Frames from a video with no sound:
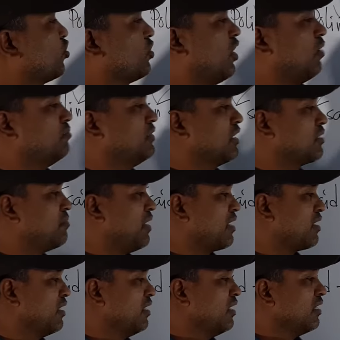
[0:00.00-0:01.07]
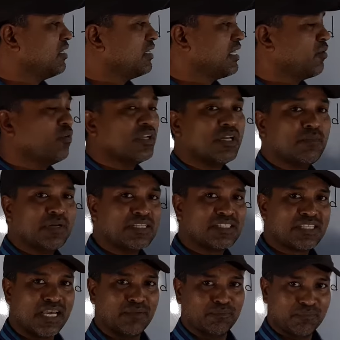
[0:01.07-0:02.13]
the object, but they will remain
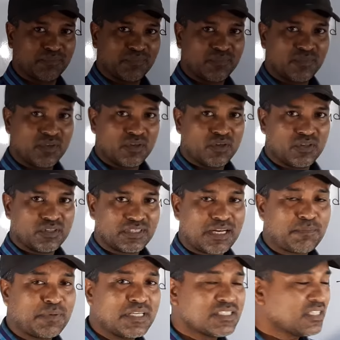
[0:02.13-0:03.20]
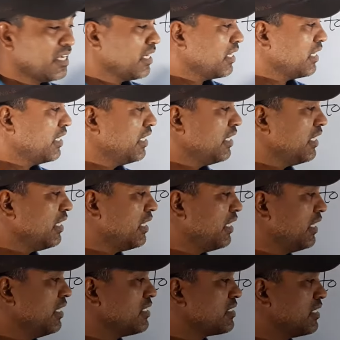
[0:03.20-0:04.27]
same. That means he,
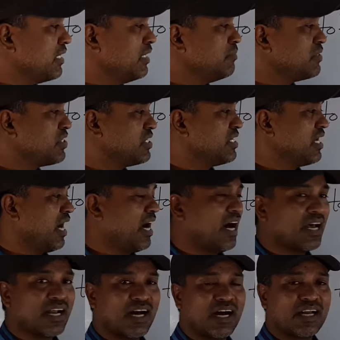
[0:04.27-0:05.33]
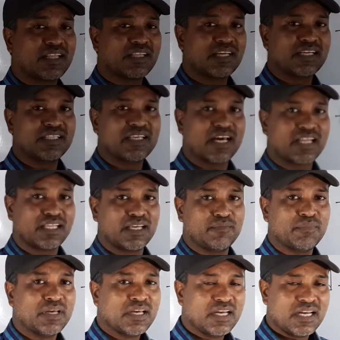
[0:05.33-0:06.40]
his, him, she, her, they, their,
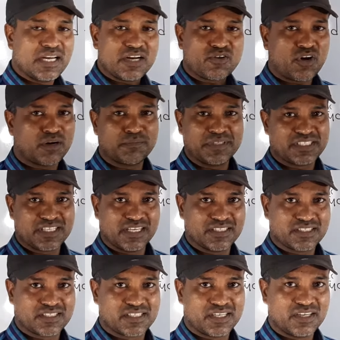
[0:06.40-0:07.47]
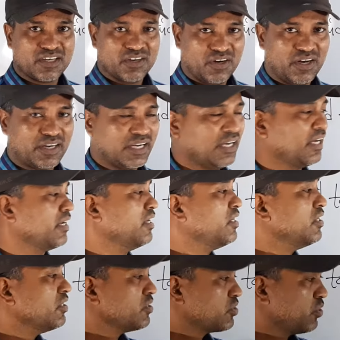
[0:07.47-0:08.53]
them. It all be changed. Okay.
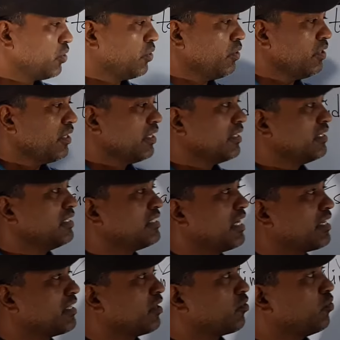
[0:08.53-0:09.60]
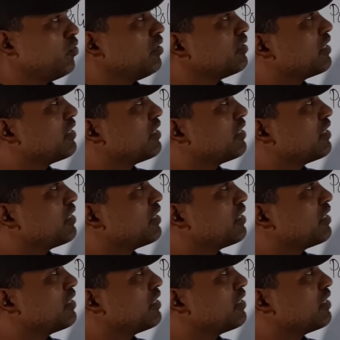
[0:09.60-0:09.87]
So these are the rule